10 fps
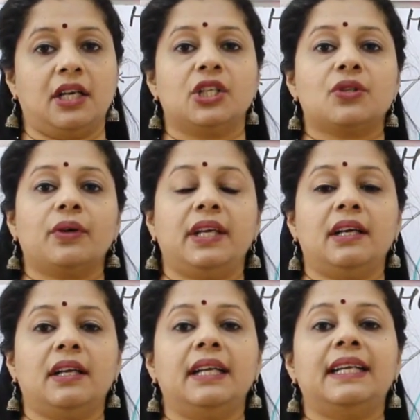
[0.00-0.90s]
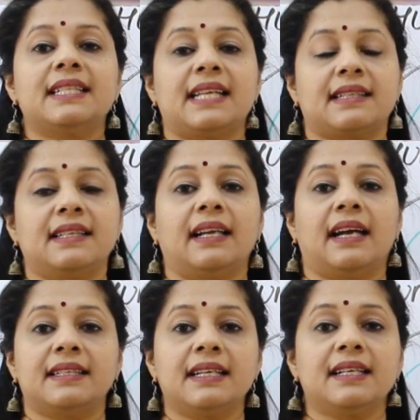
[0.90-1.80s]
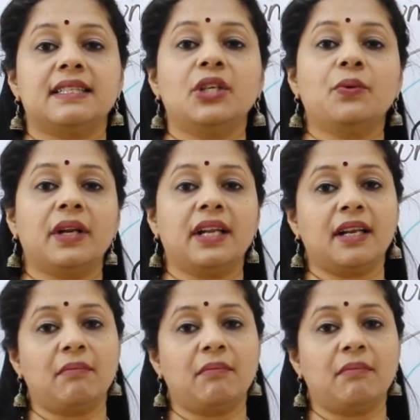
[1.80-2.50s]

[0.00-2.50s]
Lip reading: So here it is acting as a urinary